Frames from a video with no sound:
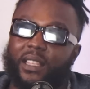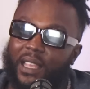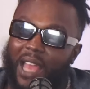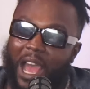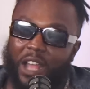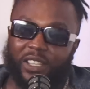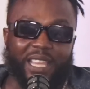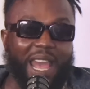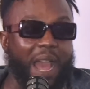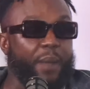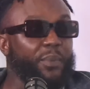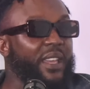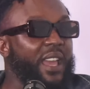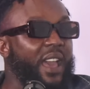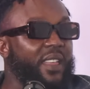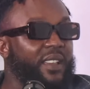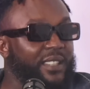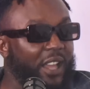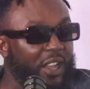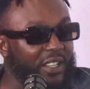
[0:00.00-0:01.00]
our time
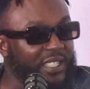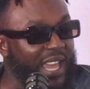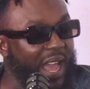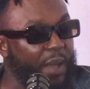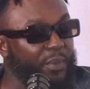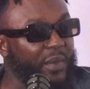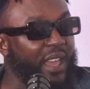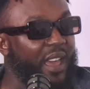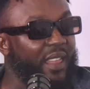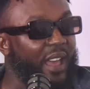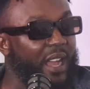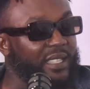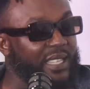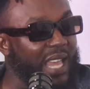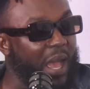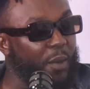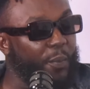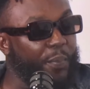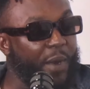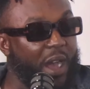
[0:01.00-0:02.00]
together is our time together, our
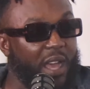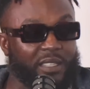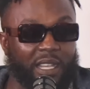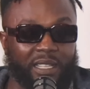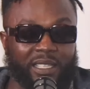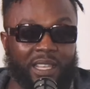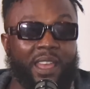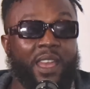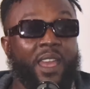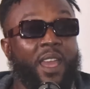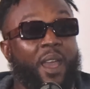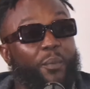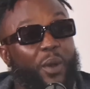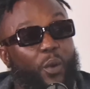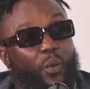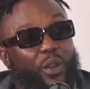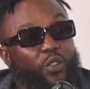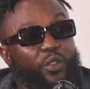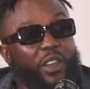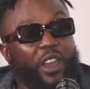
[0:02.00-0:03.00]
time apart. Our time. But
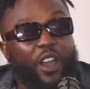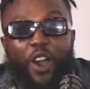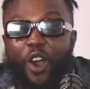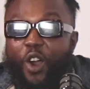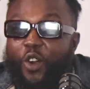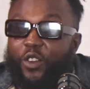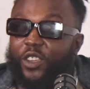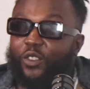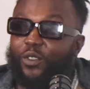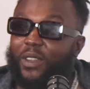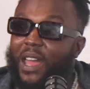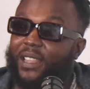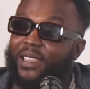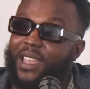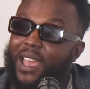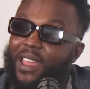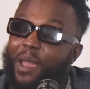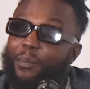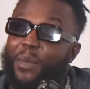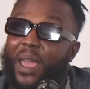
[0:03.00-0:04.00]
when you sure. get older, you like
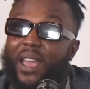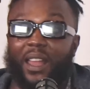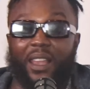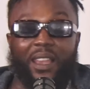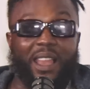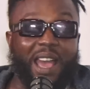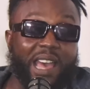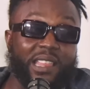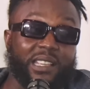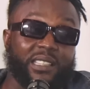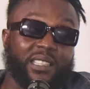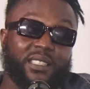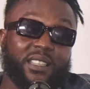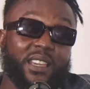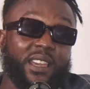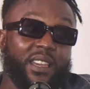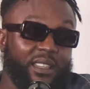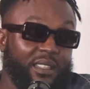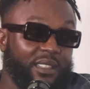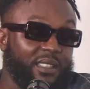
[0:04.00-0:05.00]
that. That make a lot of
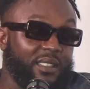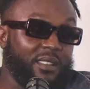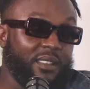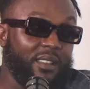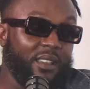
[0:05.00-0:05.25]
sense.